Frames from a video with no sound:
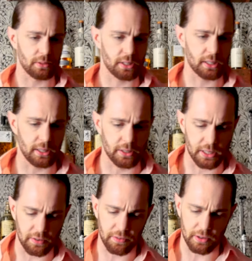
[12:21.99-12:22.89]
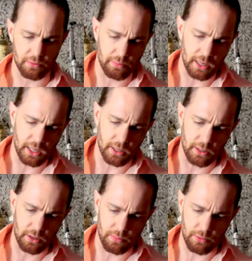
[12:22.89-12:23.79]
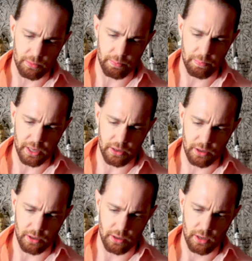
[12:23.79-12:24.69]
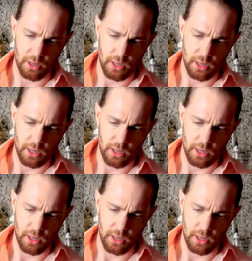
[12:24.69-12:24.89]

just a little different. Make it a little more bitter.